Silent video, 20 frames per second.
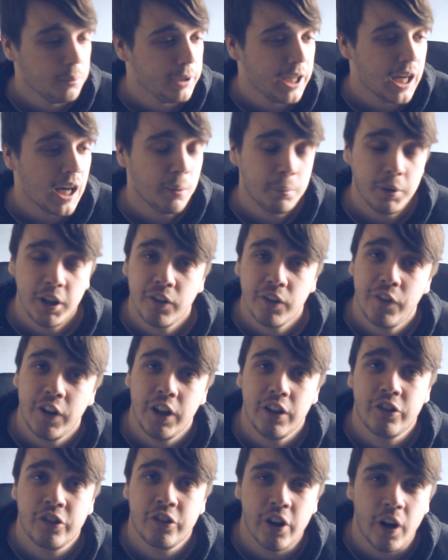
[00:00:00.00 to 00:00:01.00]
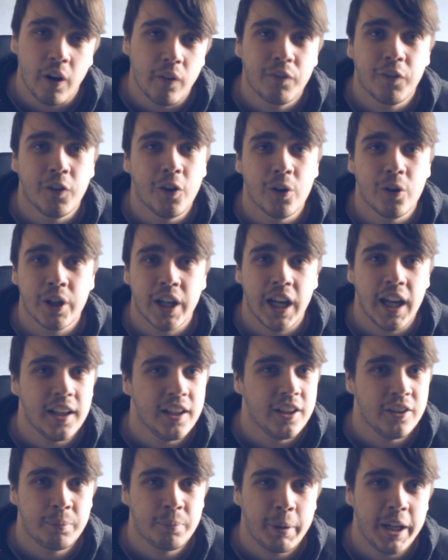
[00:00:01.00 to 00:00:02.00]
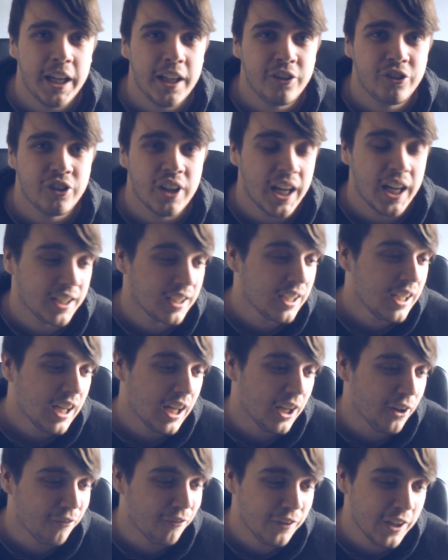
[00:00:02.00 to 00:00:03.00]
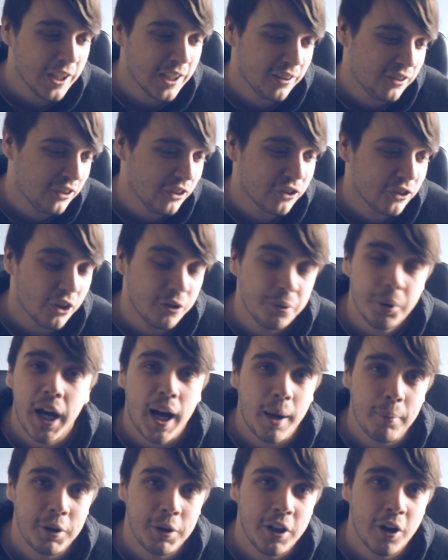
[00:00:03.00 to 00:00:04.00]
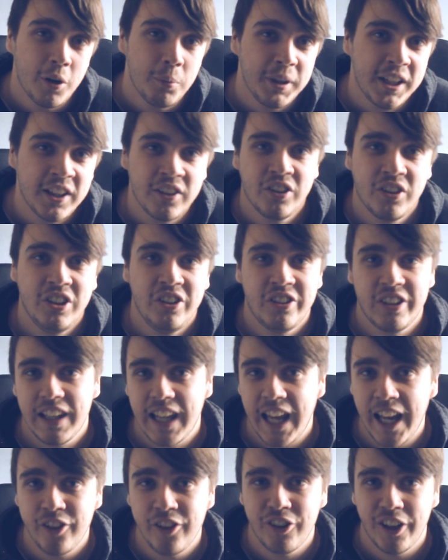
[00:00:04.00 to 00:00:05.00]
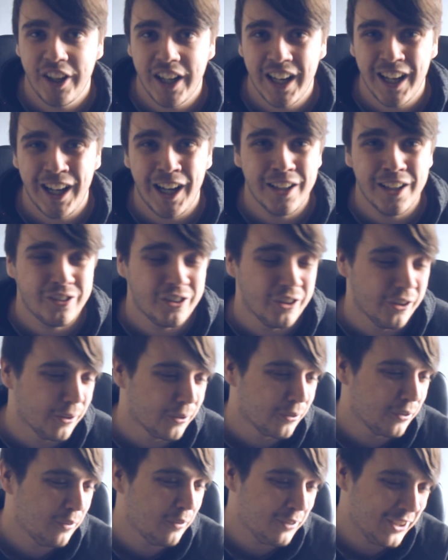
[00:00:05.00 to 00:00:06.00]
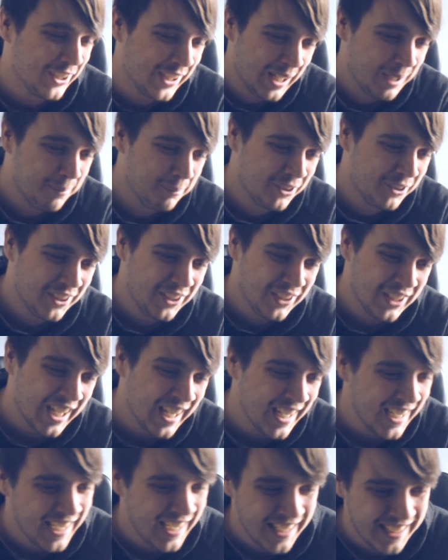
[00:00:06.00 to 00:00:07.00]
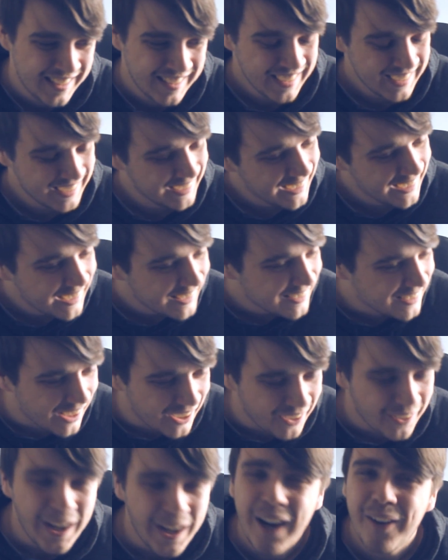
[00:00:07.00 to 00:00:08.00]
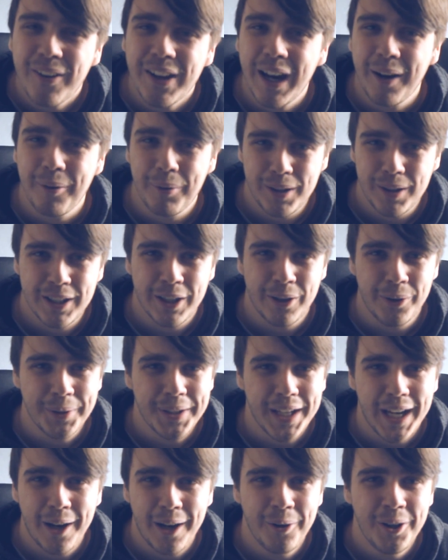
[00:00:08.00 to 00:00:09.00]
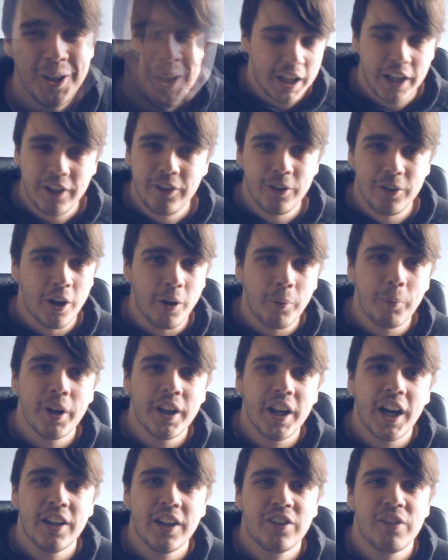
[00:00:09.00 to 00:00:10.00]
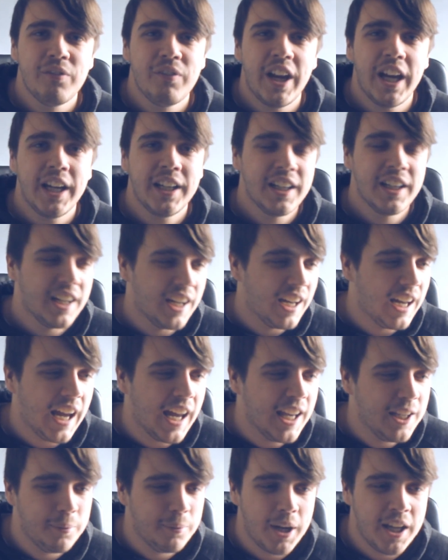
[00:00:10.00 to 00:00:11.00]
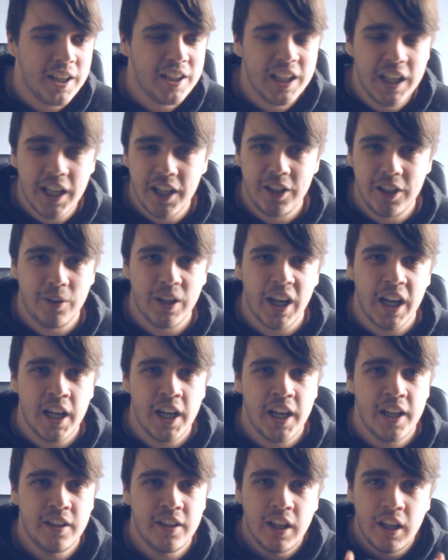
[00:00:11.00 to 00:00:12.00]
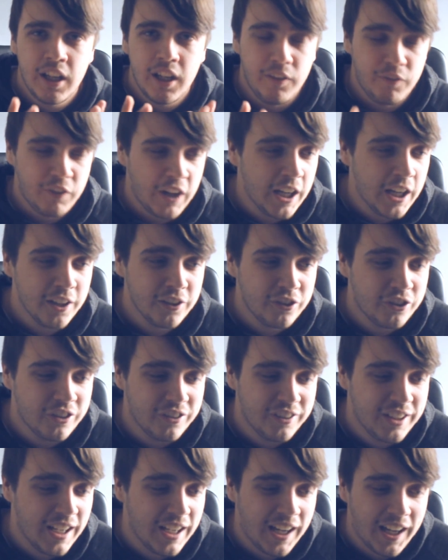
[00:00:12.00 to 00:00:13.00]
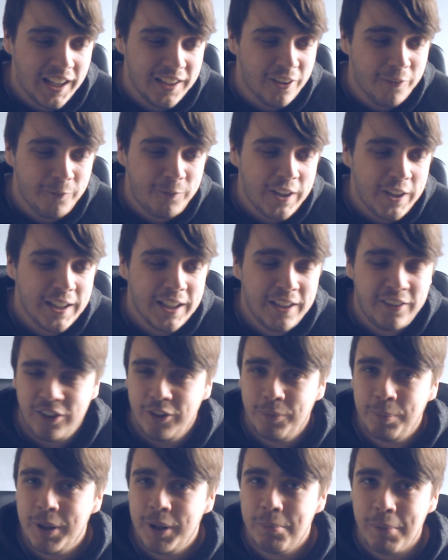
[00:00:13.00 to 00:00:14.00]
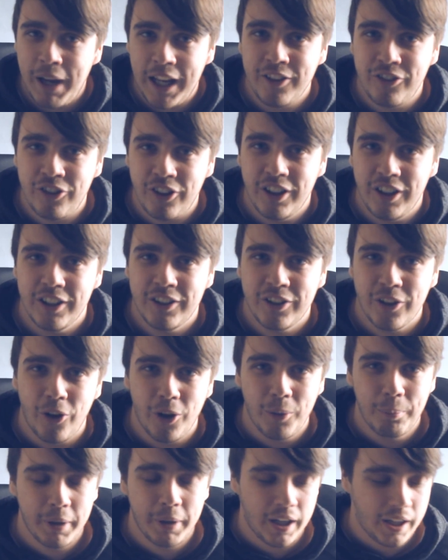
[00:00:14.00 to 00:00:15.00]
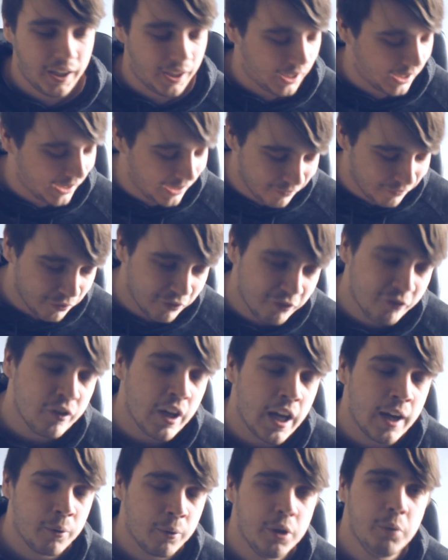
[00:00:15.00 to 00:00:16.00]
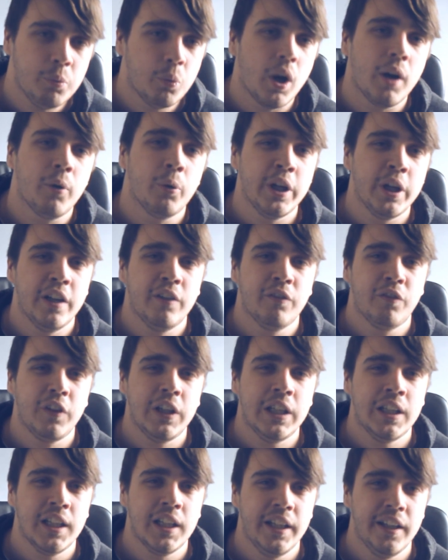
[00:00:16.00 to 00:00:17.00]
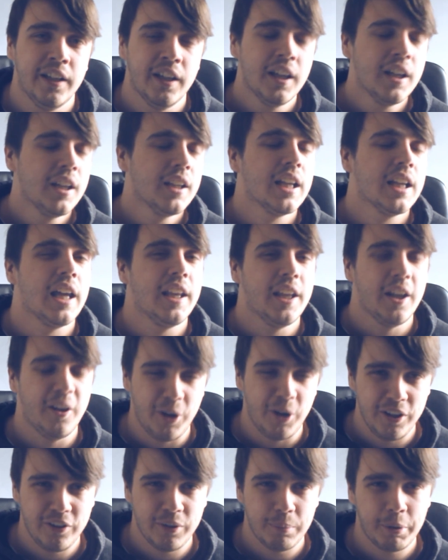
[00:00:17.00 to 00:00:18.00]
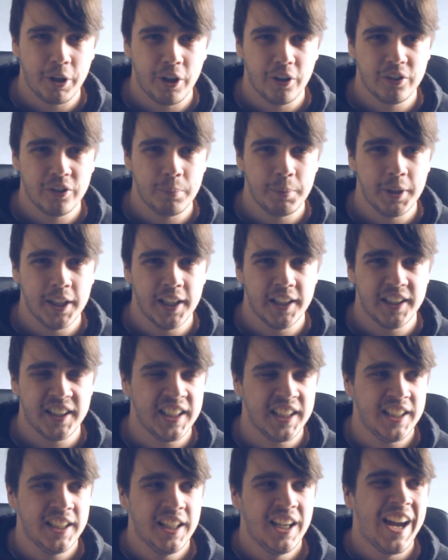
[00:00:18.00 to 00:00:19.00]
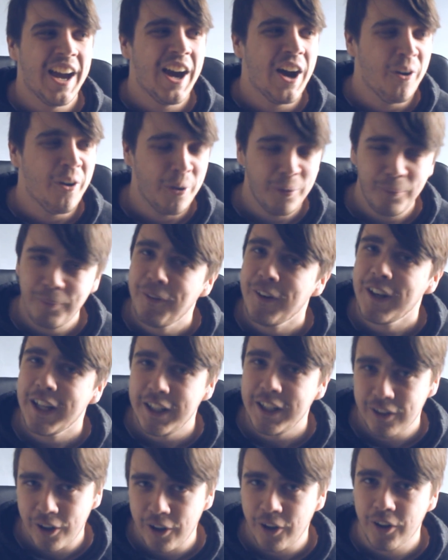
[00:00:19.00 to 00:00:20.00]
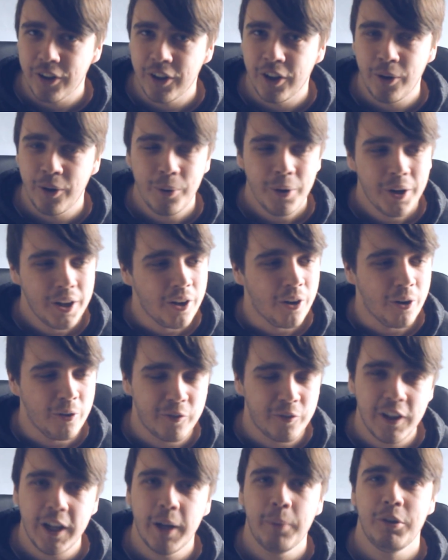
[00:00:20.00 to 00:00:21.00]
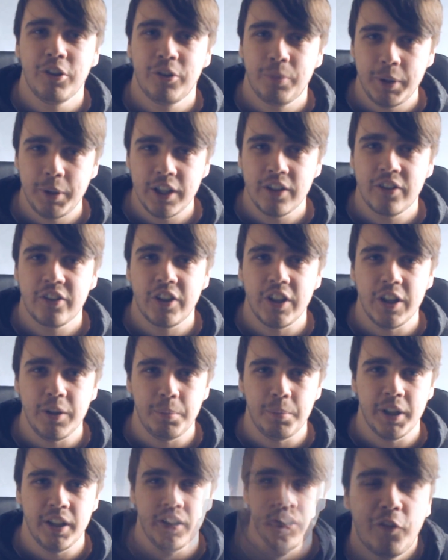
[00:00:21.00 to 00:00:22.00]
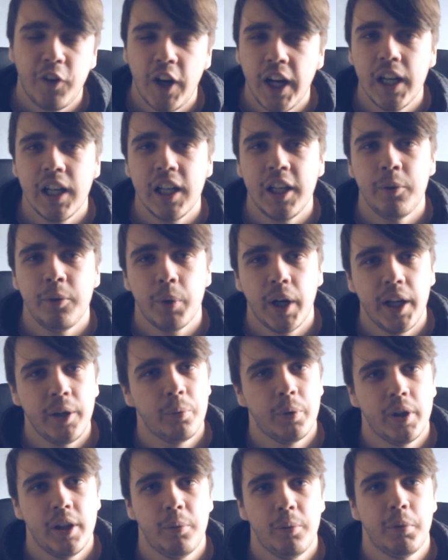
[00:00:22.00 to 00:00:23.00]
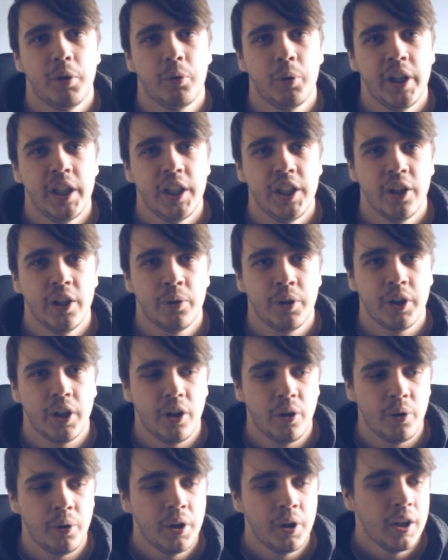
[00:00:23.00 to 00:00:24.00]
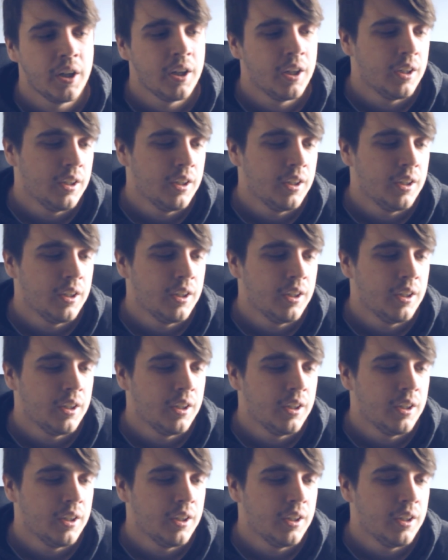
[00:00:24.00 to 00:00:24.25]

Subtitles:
He'd be happy to finish top 4, getting his paycheck. I don't think this is going to happen though, because he's a legend at Arsenal. So if he came to United, don't know how that will go down. But I do not want Arsene Wenger anywhere near United. In fairness, I don't think this has been mentioned at all, but I have a very worrying feeling that there is a possibility. Hopefully not though. Hopefully I'm just being stupid. But finally, when will Mourinho go?